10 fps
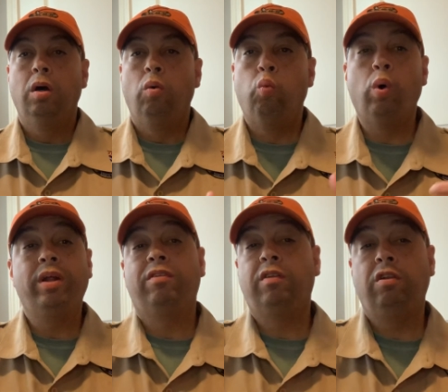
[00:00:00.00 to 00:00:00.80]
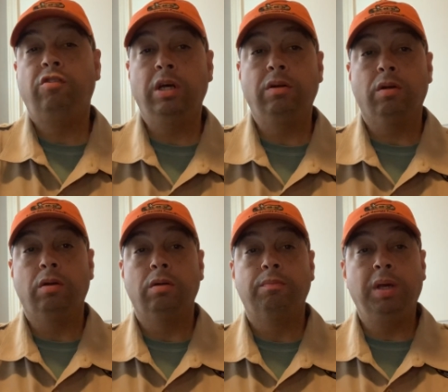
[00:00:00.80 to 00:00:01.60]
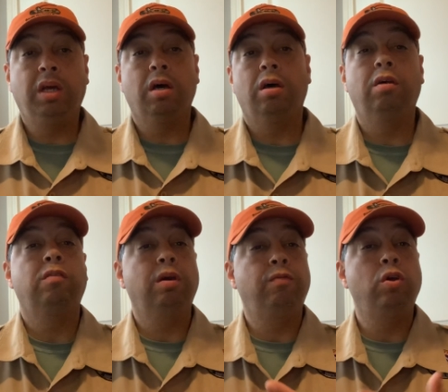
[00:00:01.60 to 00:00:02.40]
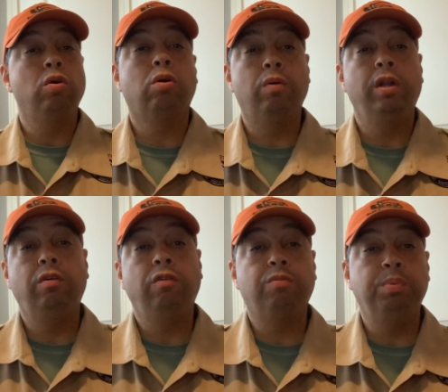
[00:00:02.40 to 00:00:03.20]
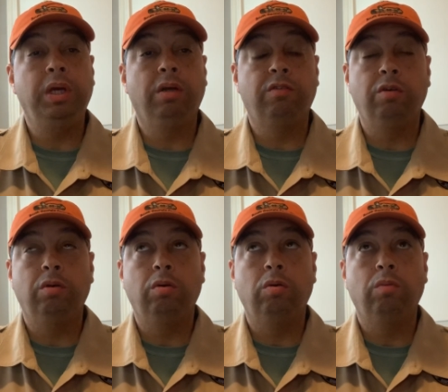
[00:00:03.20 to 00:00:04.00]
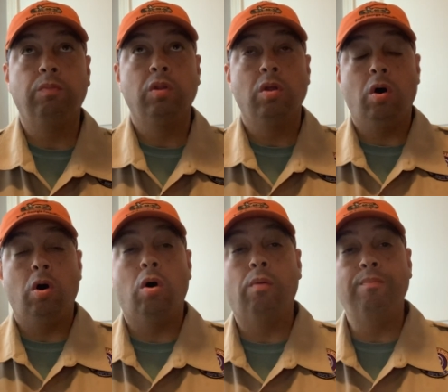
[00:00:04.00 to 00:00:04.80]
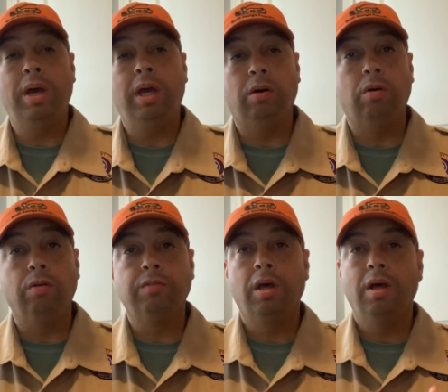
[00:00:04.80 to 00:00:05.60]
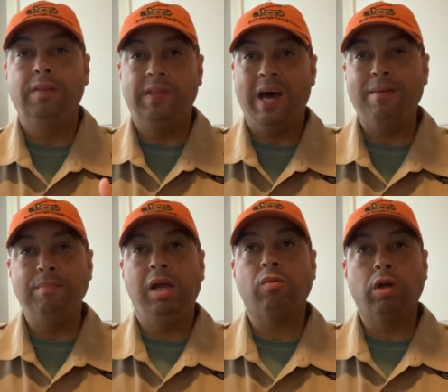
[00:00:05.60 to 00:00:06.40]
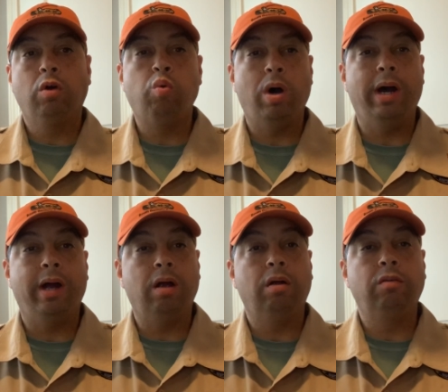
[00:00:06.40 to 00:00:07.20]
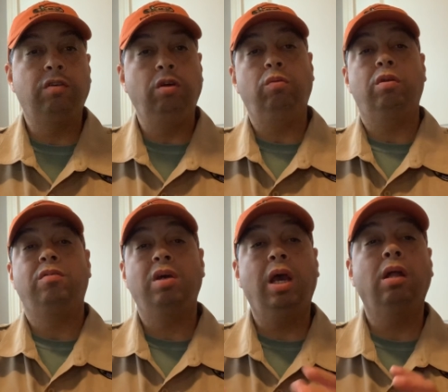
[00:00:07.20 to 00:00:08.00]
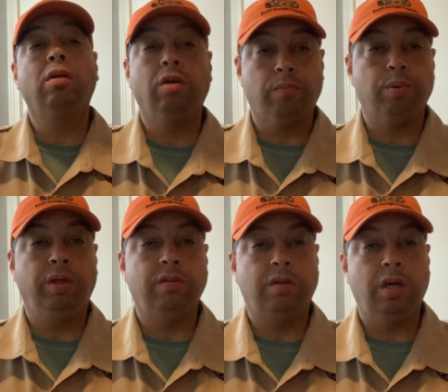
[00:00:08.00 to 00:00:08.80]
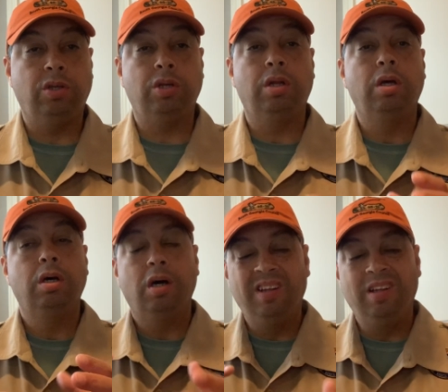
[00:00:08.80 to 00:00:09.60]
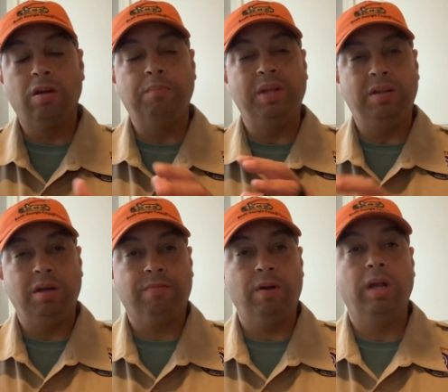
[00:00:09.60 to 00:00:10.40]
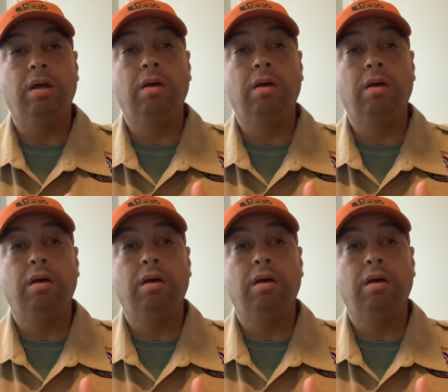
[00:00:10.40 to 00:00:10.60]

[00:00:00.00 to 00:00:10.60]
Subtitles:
What is the gender? Because if you're going to speak to all males, that may require you to tailor your presentation a little bit different.